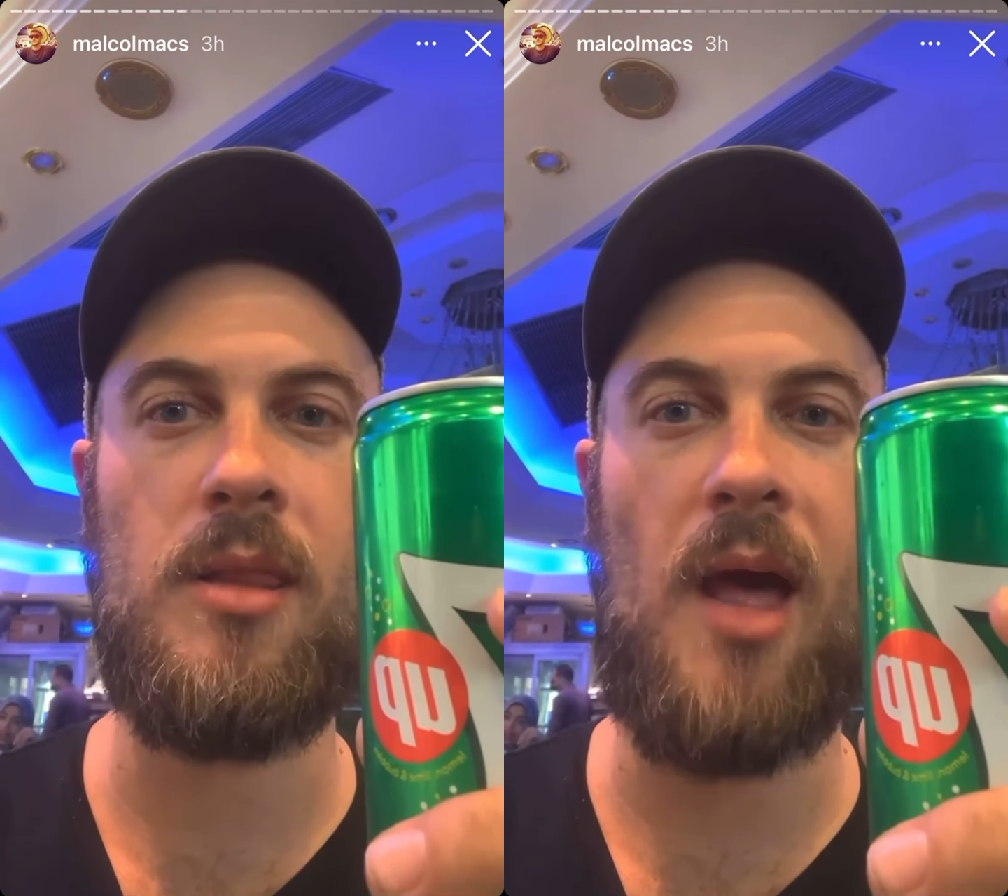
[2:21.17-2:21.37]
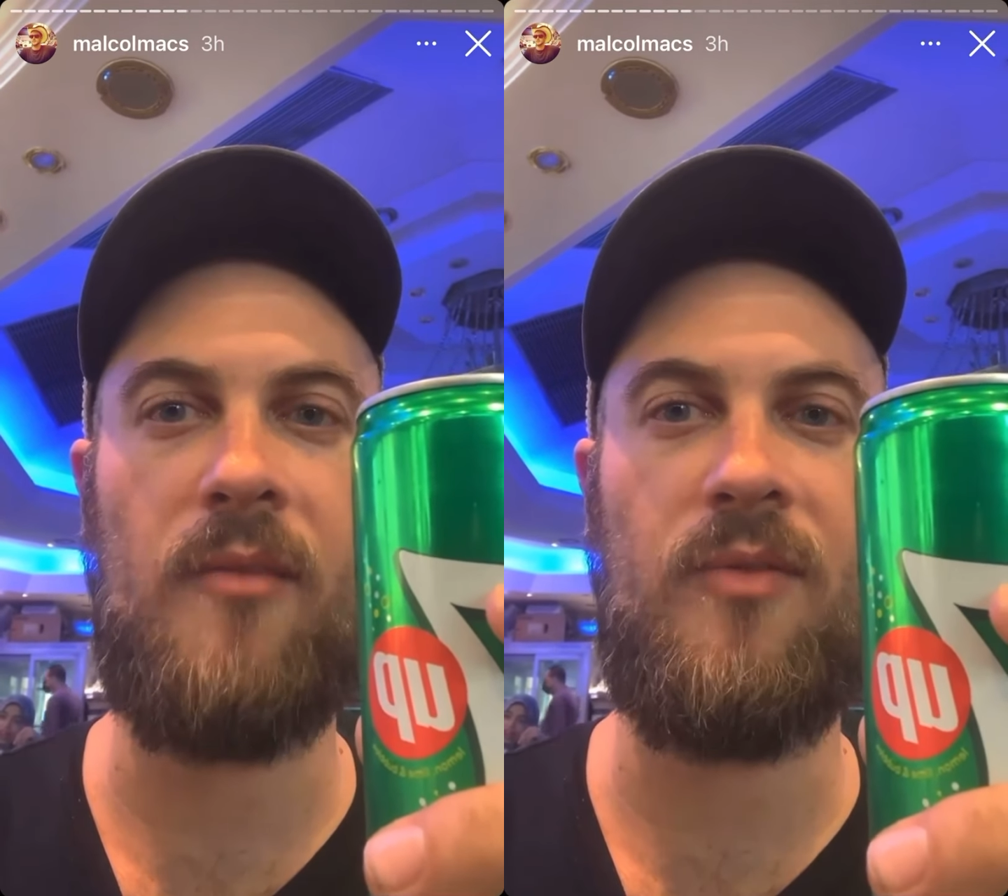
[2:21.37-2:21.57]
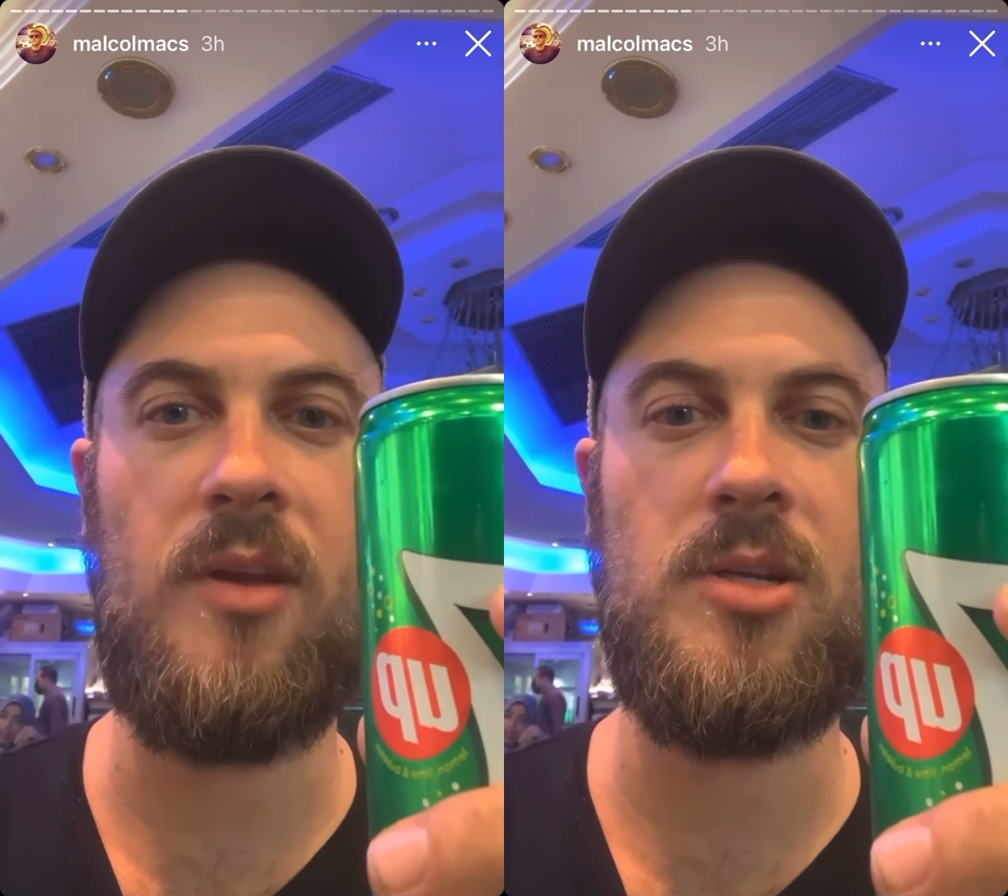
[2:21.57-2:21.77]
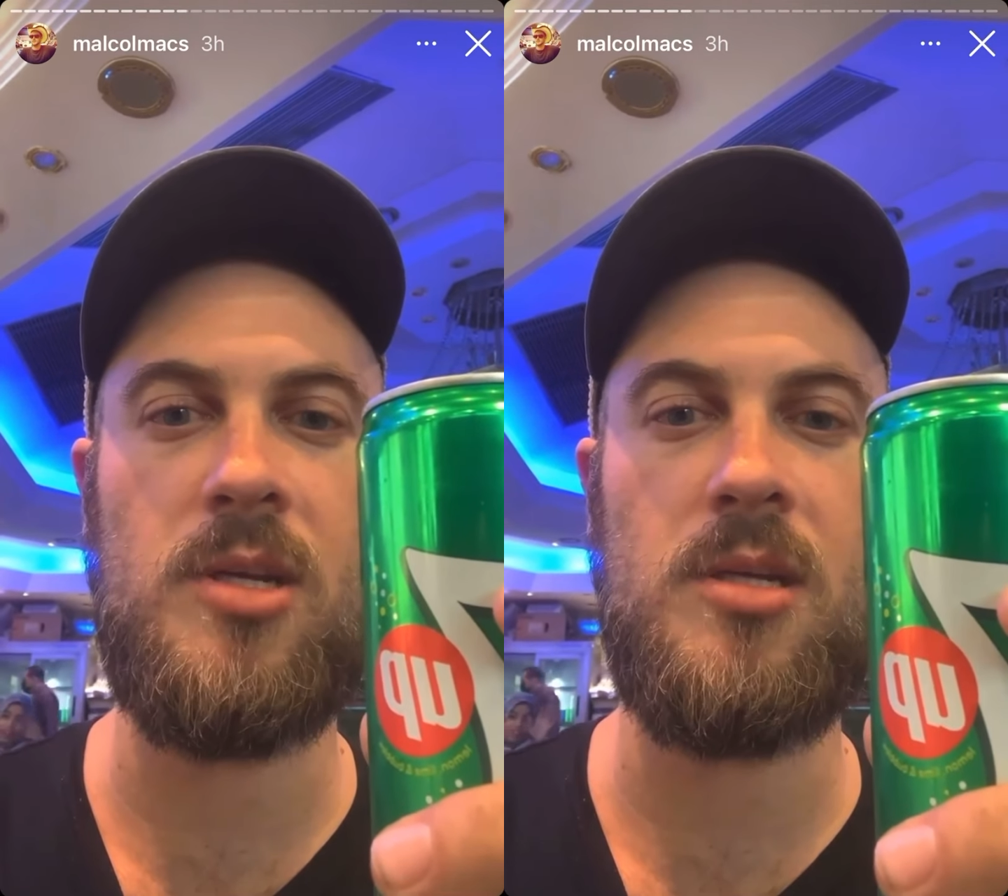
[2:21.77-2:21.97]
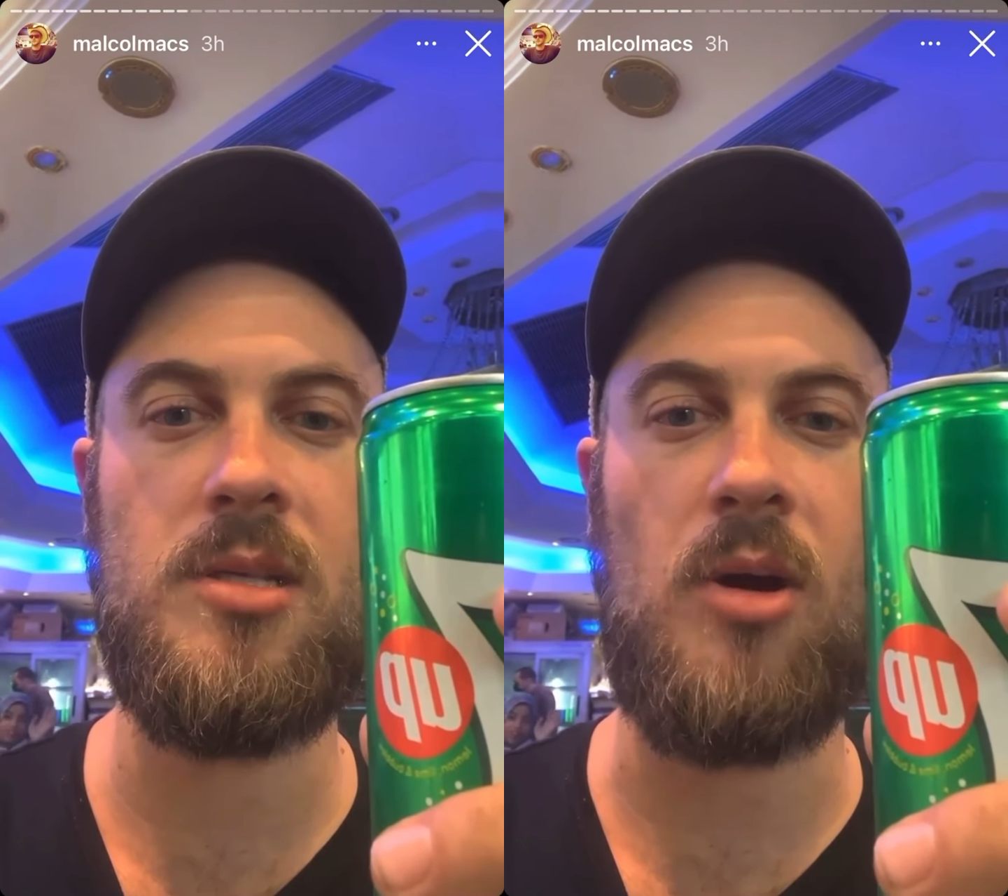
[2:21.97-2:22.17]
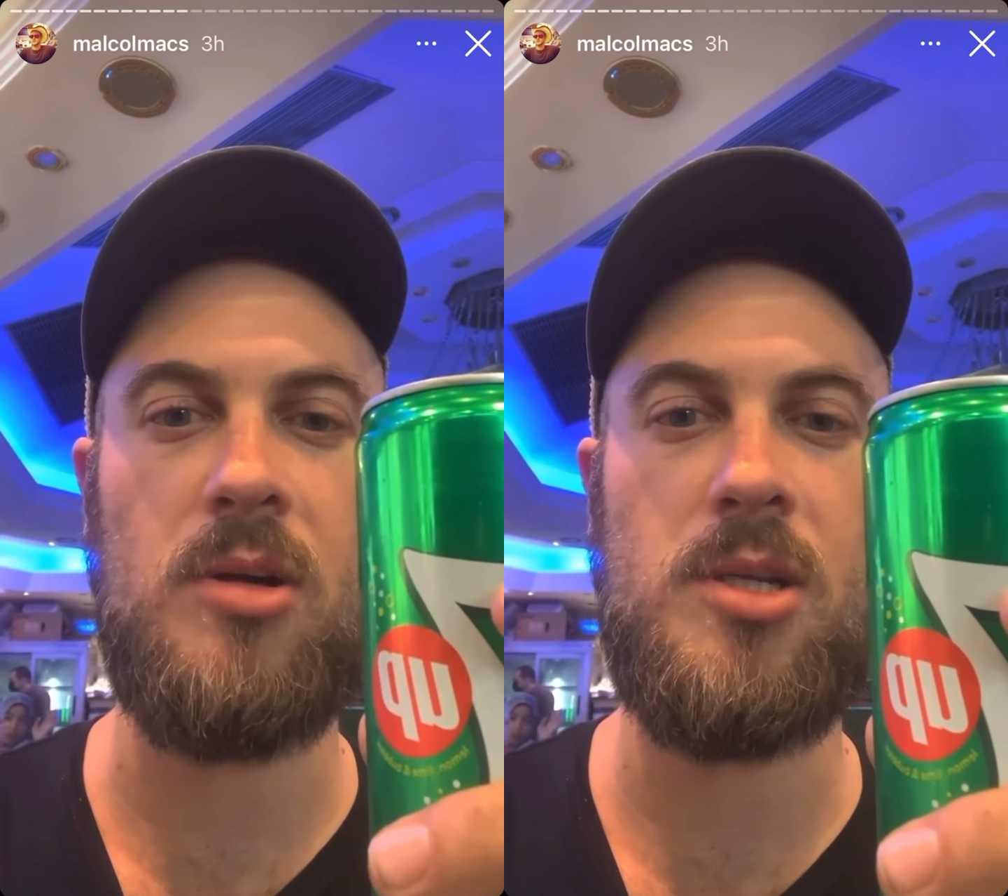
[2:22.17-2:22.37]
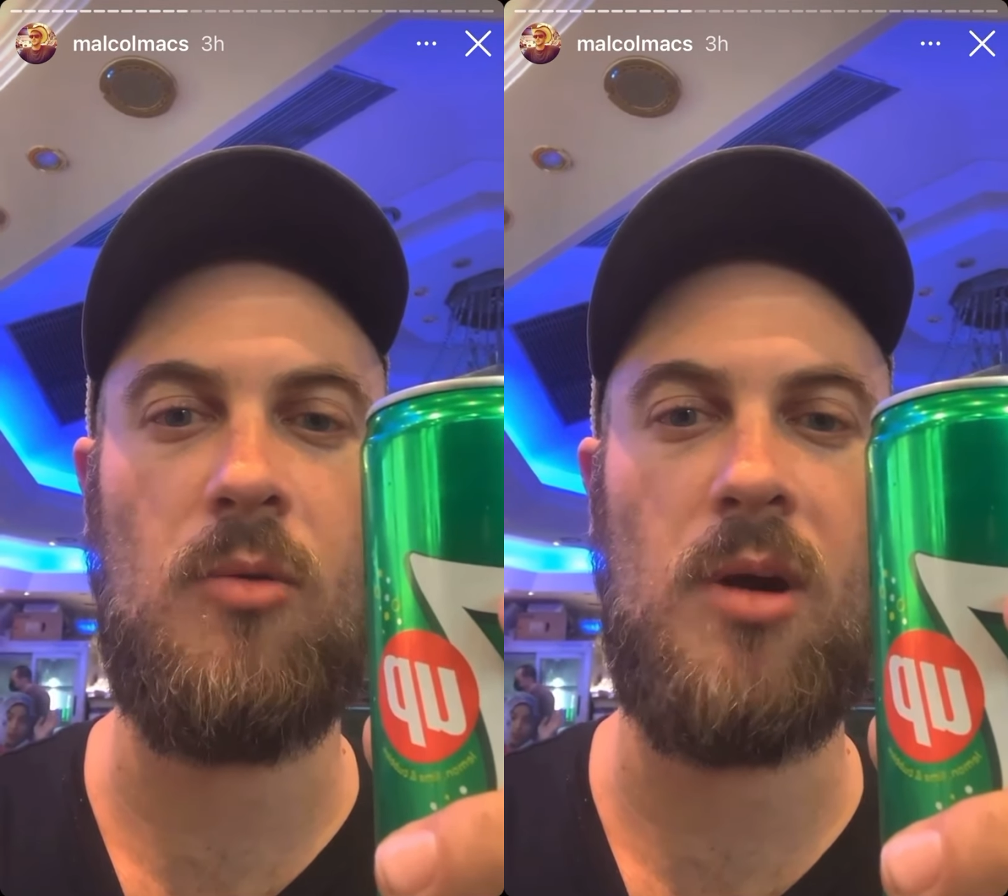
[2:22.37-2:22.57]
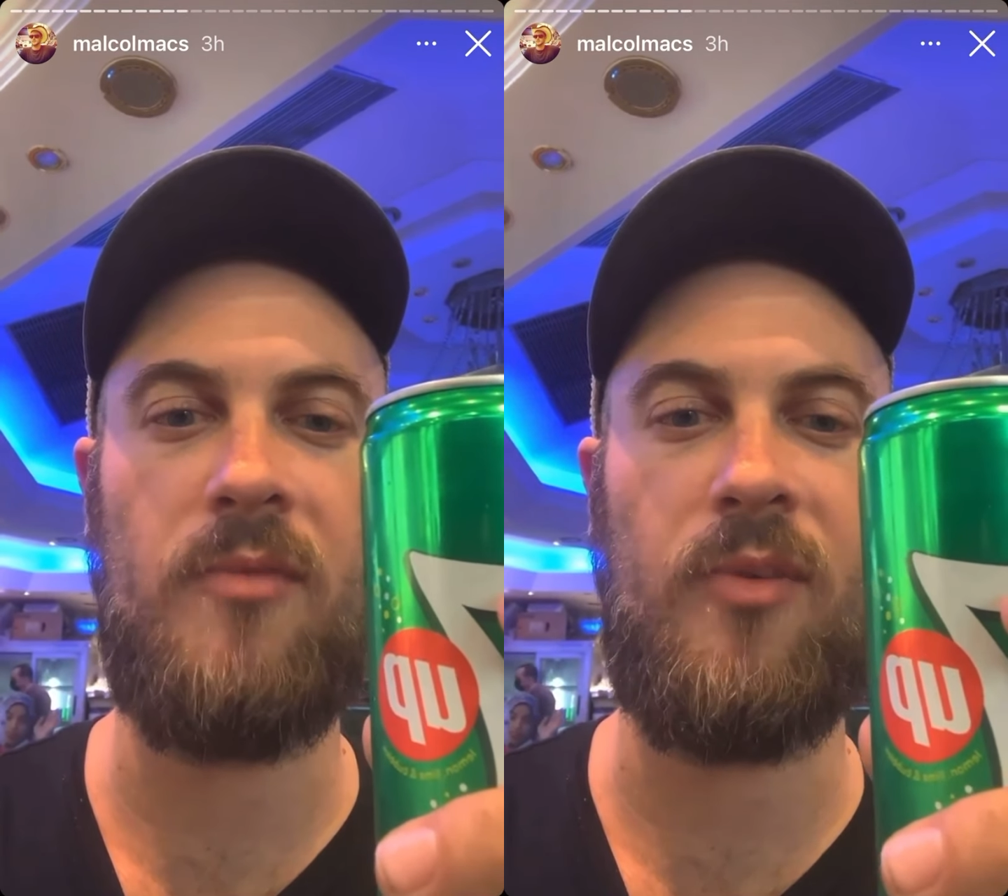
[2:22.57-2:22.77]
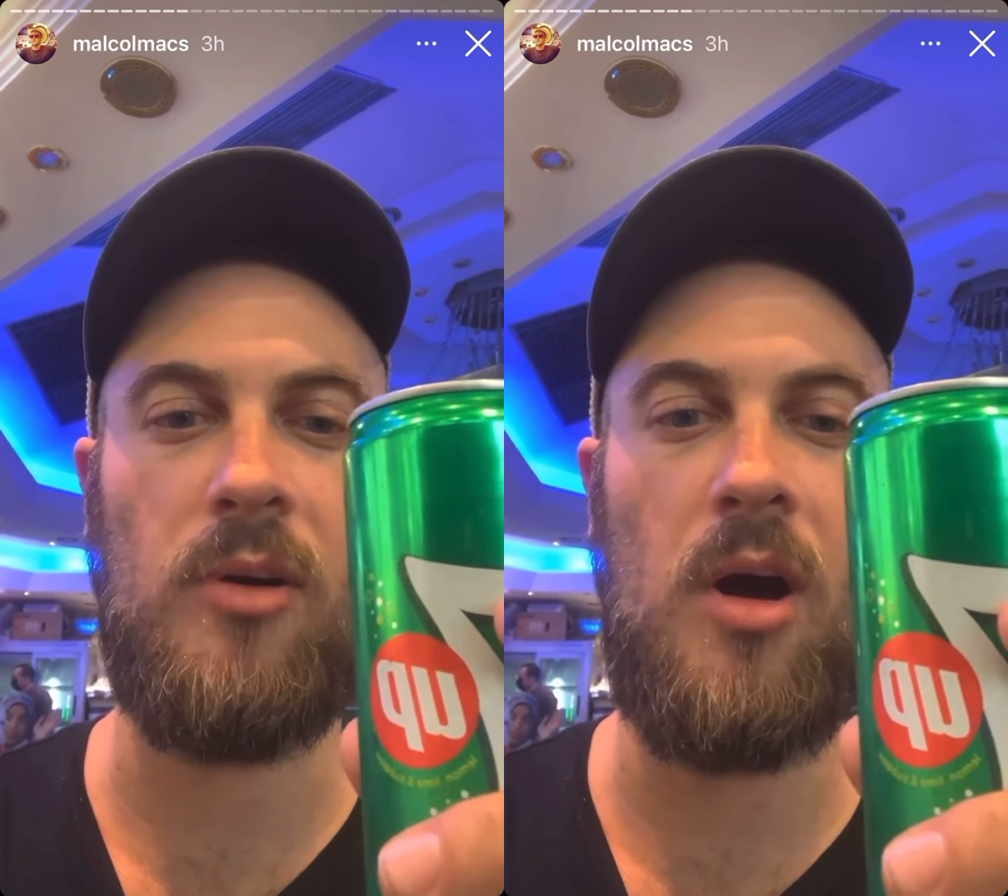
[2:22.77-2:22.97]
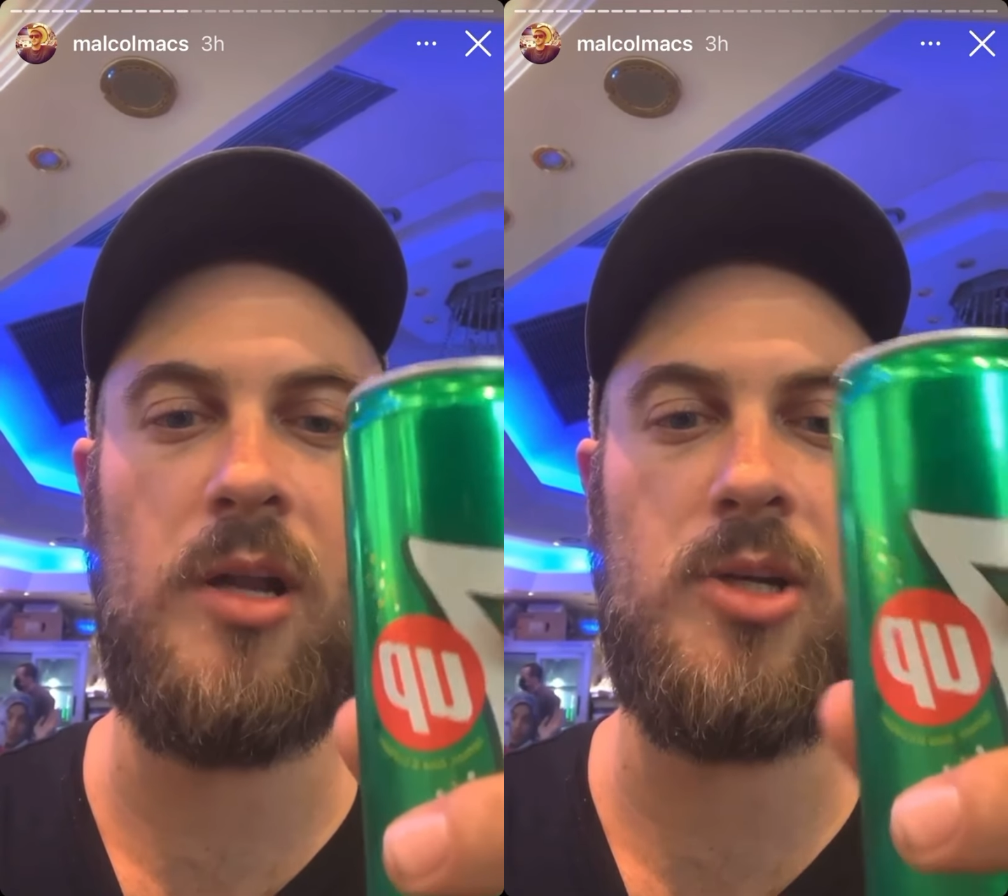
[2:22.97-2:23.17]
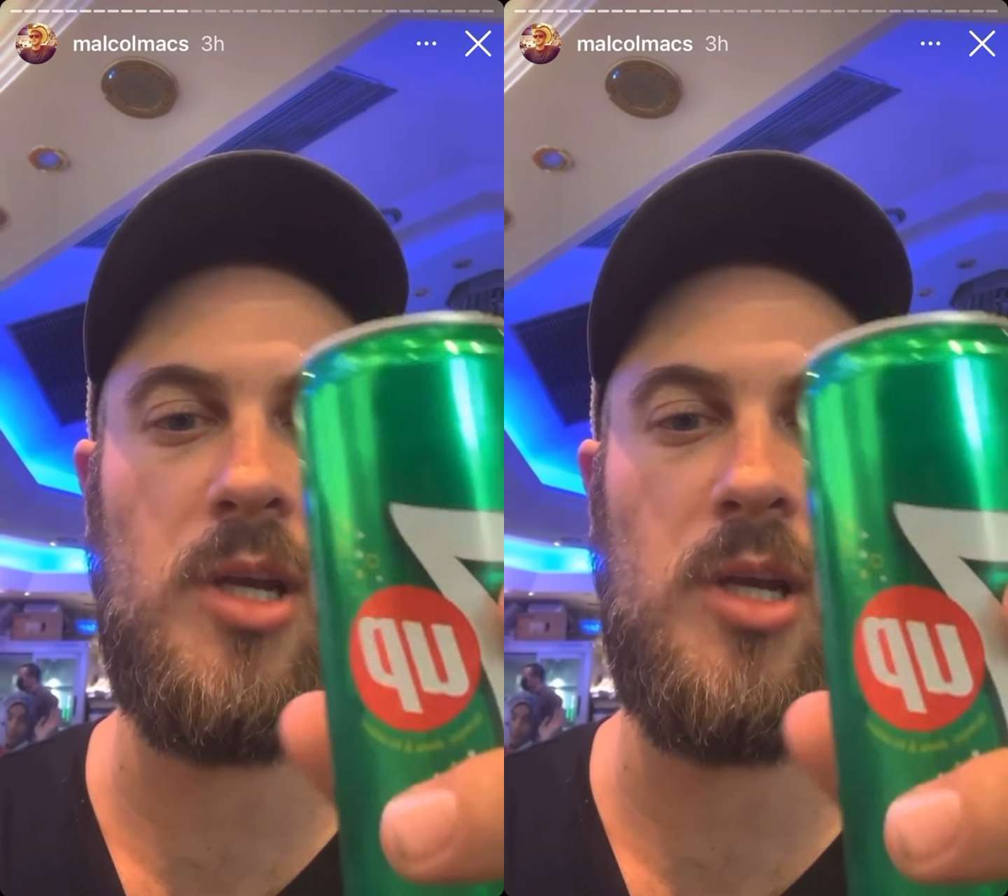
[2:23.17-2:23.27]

that finishes our story for lunch.